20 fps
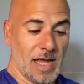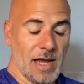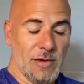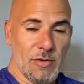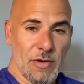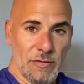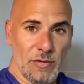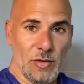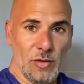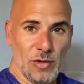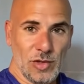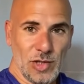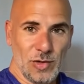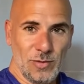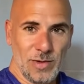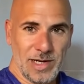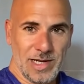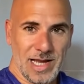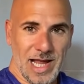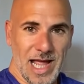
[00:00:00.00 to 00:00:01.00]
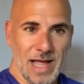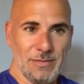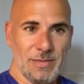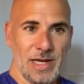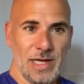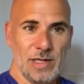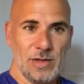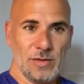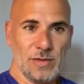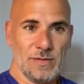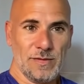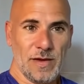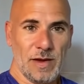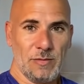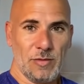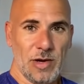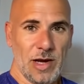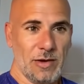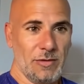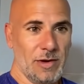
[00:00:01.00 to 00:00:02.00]
a revolution will come into
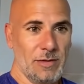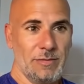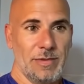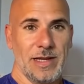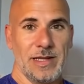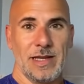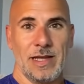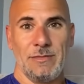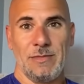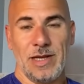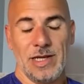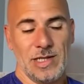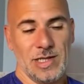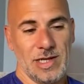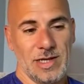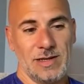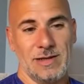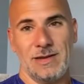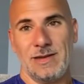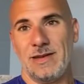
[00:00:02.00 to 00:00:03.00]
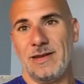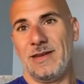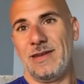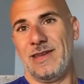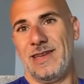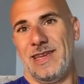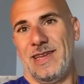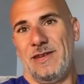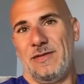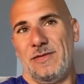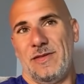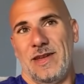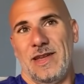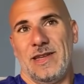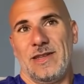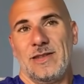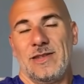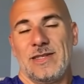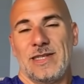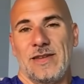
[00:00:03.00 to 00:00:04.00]
February, but imagine if
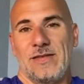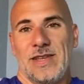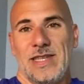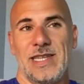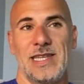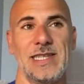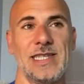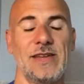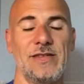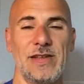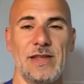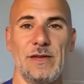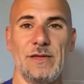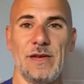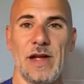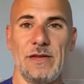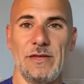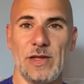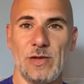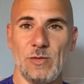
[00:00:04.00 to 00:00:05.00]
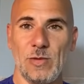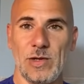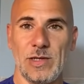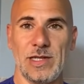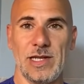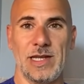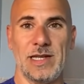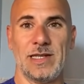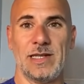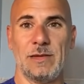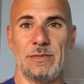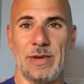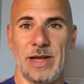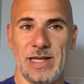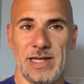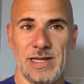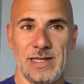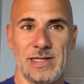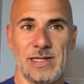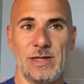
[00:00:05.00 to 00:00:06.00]
in 1775 it was
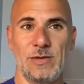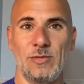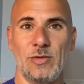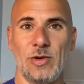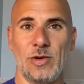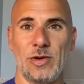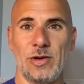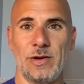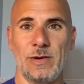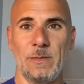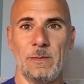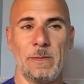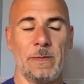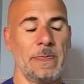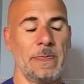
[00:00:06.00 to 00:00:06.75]
independence war,